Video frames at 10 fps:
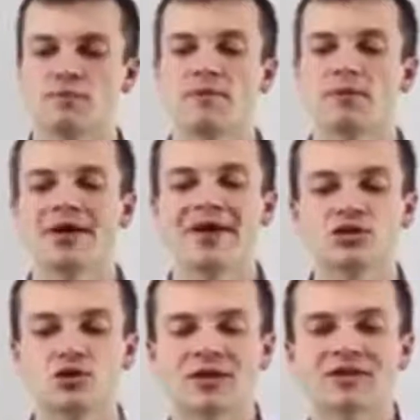So when
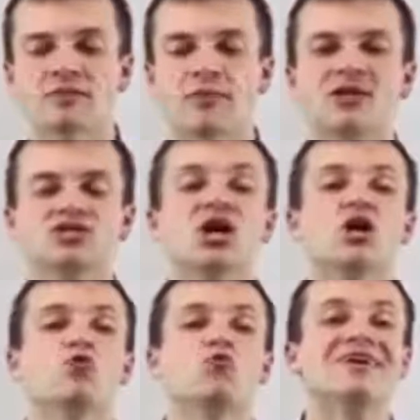people hit your landing
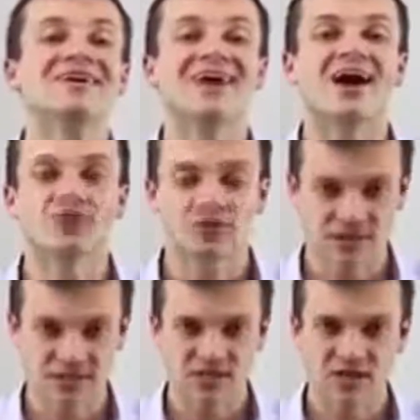page,
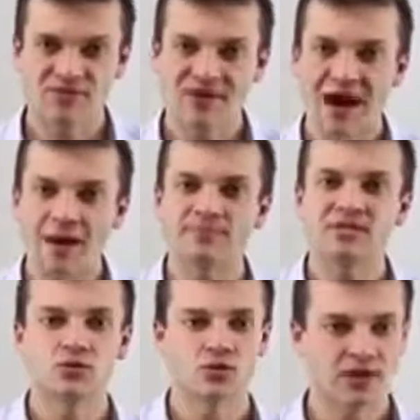regardless if they
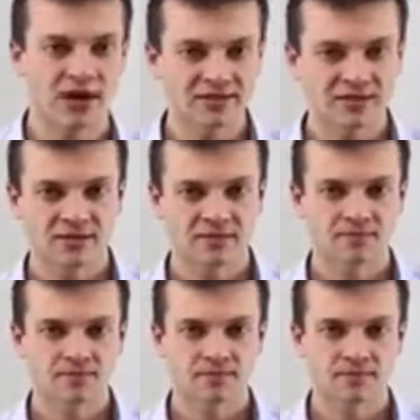opt in or not,